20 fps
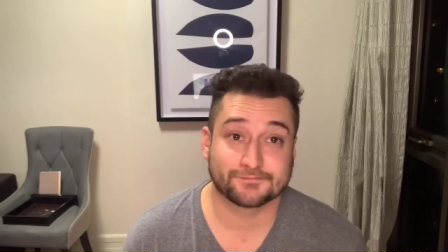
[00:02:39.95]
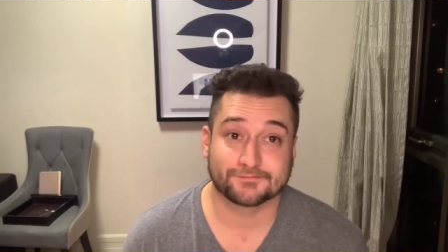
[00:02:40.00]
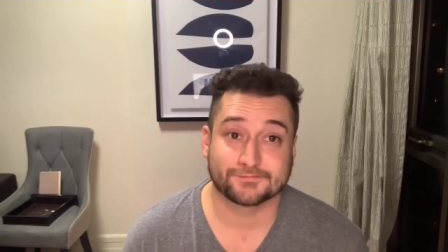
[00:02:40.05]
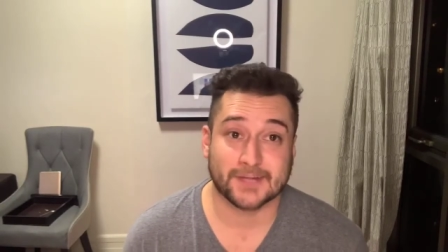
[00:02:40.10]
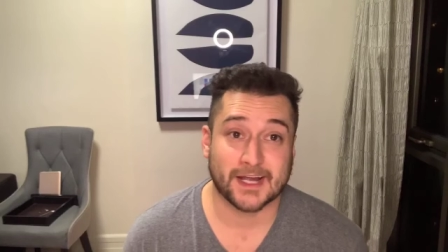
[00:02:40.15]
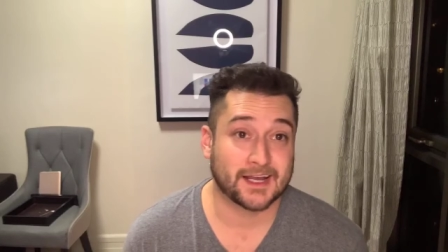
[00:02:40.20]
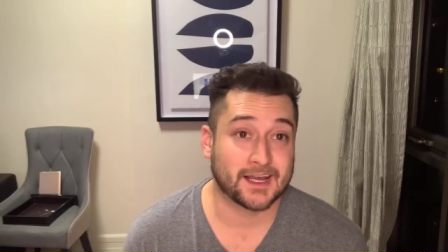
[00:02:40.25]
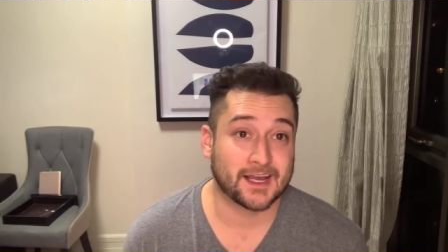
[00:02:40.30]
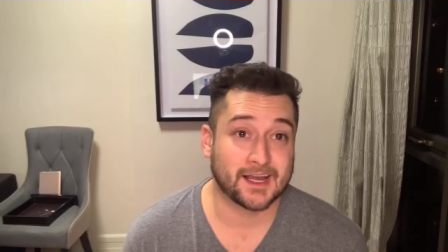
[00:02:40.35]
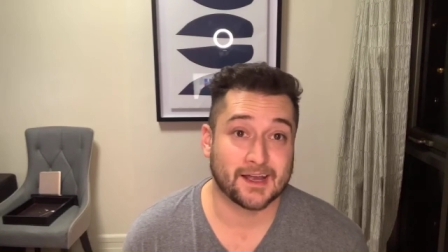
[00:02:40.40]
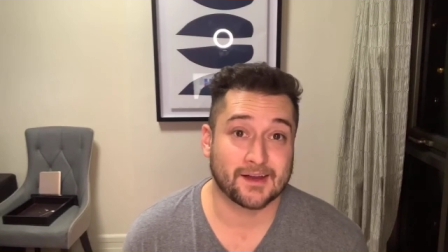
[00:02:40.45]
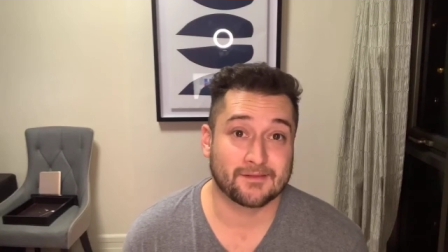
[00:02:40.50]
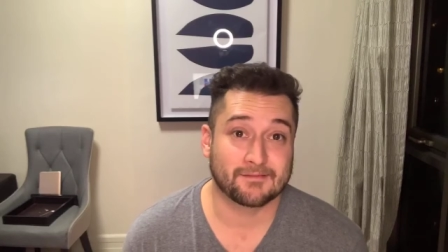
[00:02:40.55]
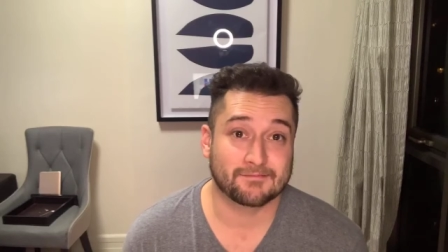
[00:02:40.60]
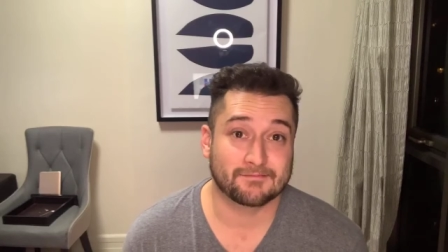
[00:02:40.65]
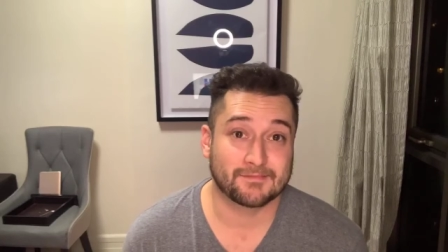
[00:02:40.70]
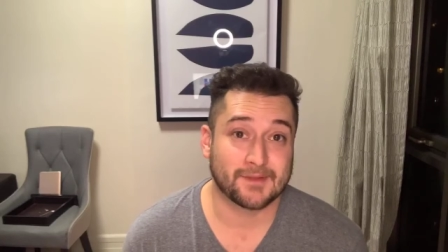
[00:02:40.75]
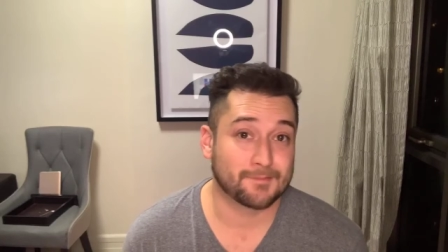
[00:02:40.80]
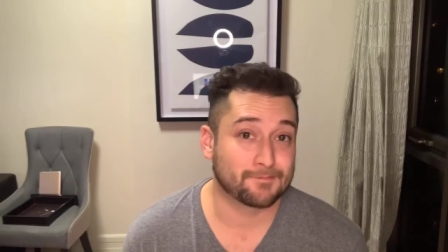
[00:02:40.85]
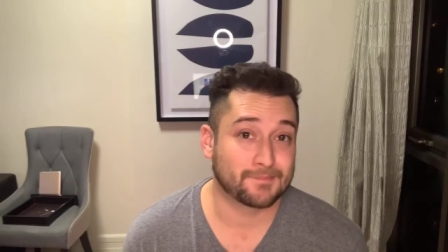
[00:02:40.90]
I can't,
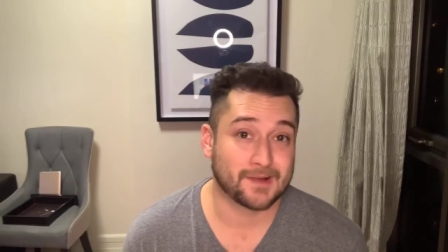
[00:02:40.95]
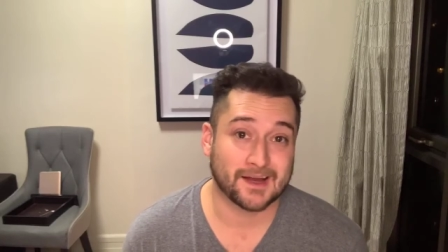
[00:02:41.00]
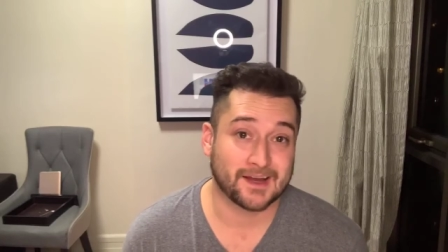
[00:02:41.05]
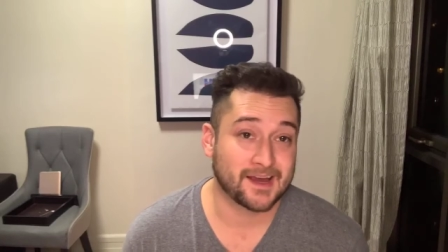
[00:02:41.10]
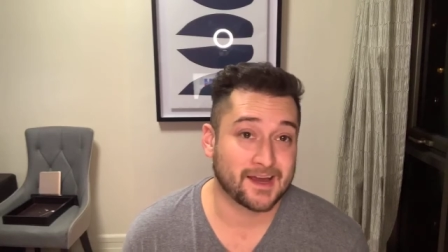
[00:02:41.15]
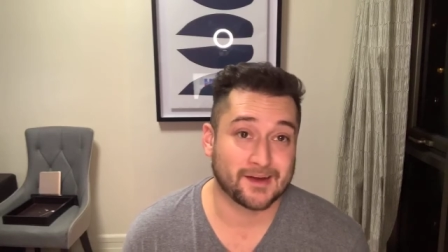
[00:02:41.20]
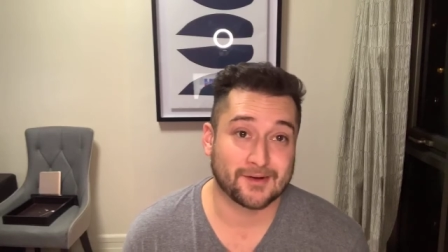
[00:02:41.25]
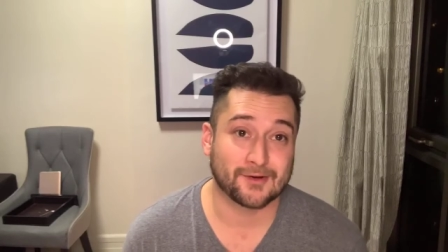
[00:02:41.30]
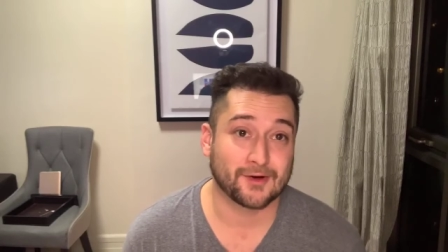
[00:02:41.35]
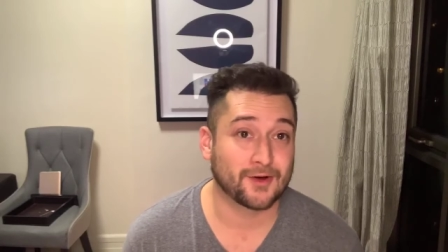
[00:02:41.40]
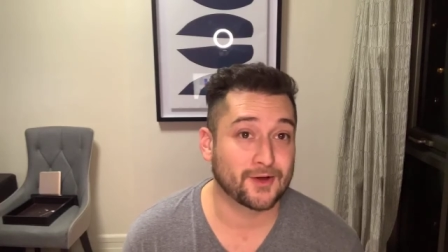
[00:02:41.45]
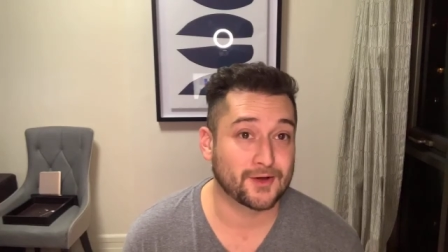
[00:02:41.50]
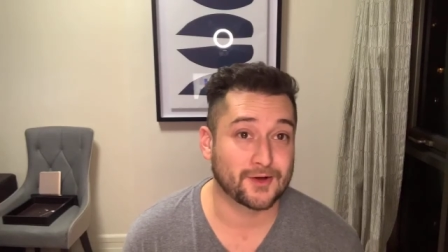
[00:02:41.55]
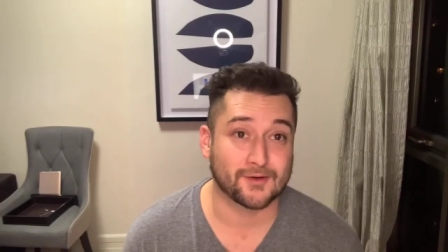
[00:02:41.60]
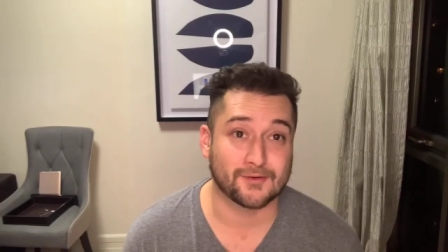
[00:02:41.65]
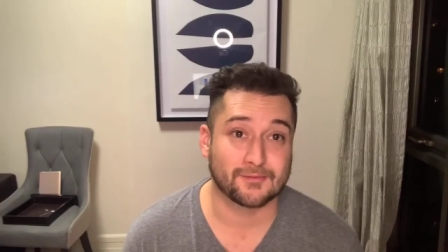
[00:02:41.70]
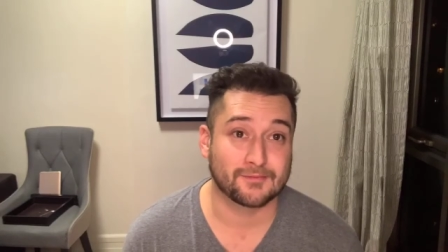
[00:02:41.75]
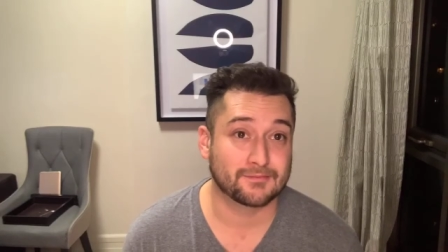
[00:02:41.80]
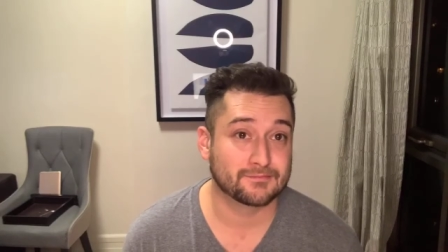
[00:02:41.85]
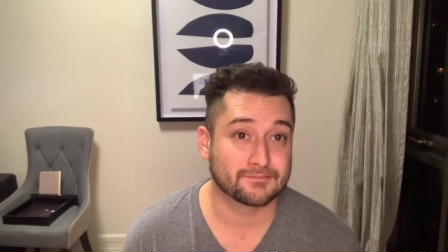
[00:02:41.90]
I can't call
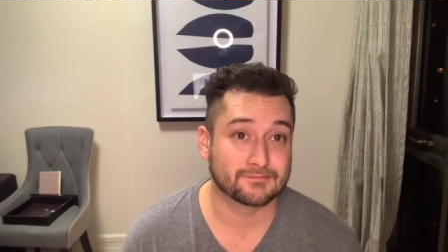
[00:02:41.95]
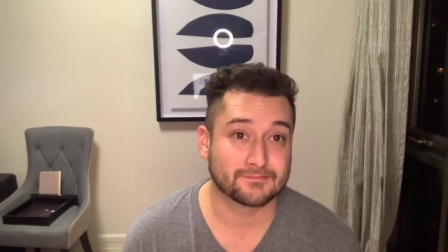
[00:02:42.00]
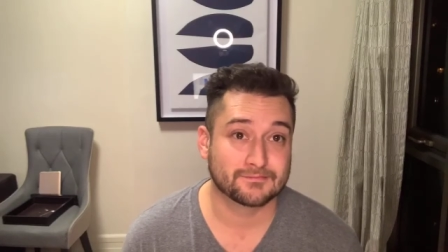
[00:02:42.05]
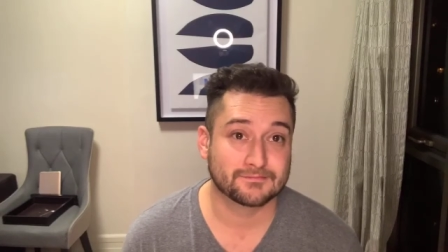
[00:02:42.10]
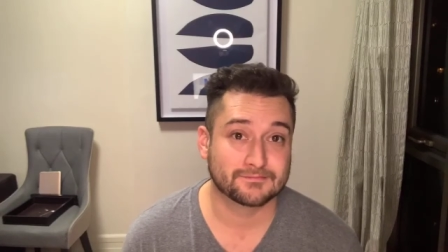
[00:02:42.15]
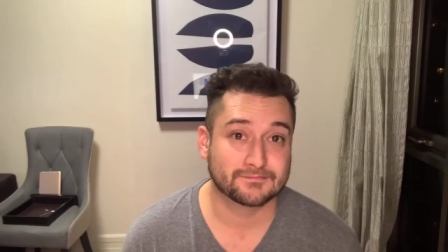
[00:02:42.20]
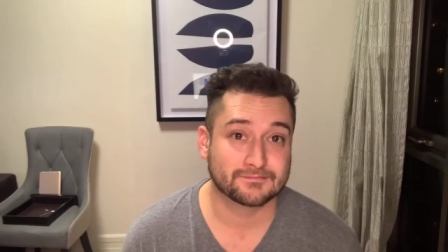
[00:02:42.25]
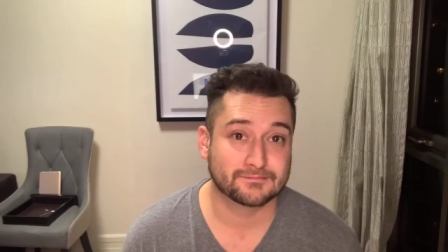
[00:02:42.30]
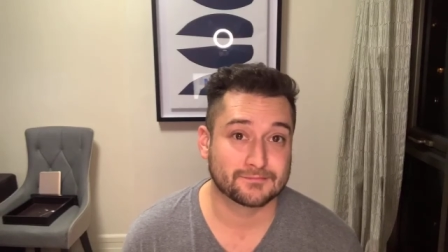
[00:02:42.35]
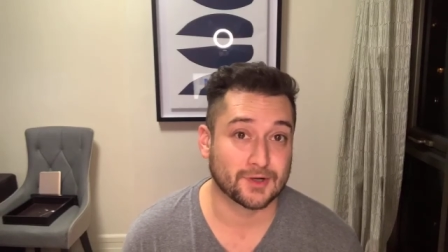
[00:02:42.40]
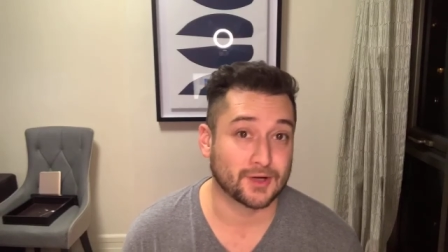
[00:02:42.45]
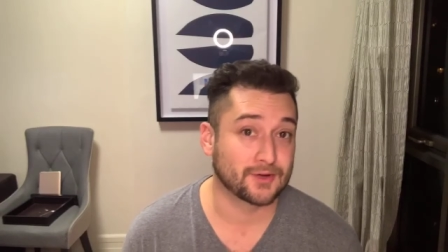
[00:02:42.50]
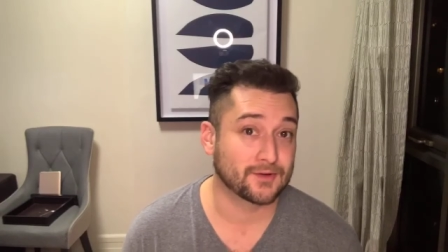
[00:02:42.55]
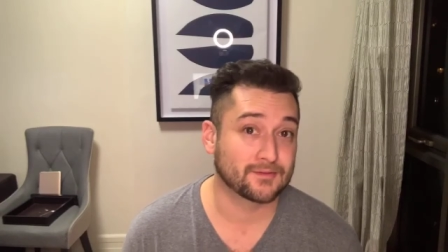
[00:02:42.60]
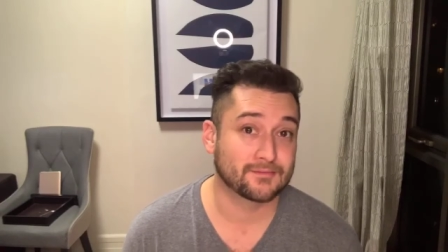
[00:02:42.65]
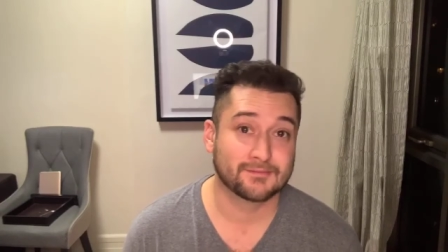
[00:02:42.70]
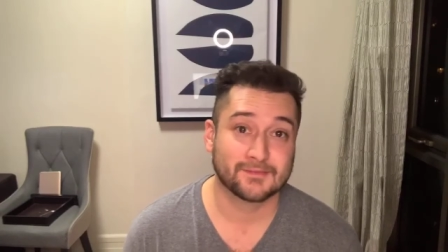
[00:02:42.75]
you, brother.